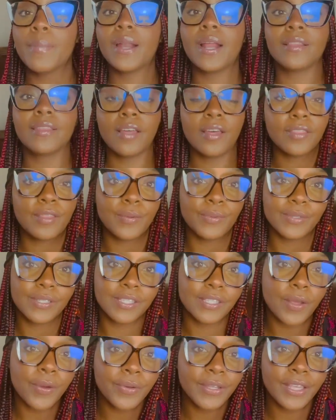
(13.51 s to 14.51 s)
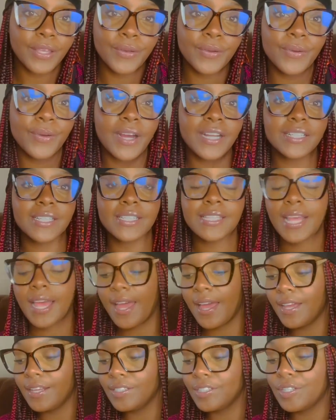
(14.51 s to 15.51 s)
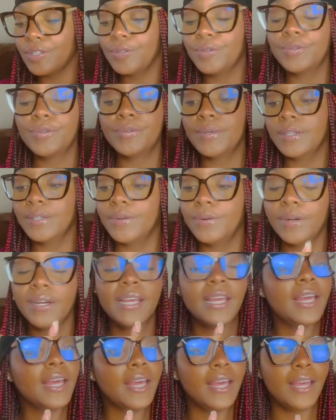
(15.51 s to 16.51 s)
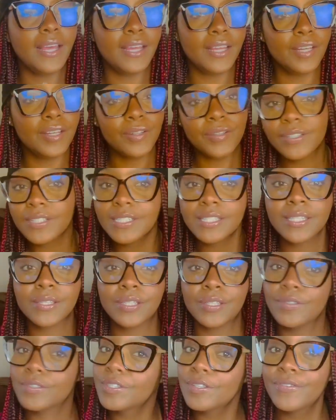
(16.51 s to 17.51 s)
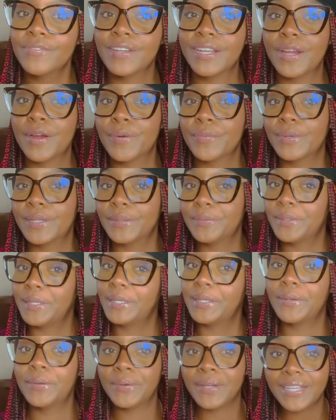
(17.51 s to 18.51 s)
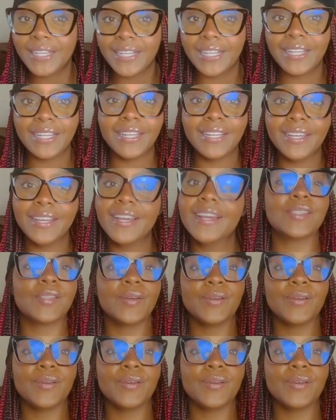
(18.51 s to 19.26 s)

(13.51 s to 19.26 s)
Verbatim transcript: But I thought they were so cute, I just had to go ahead and do this YouTube video really quickly.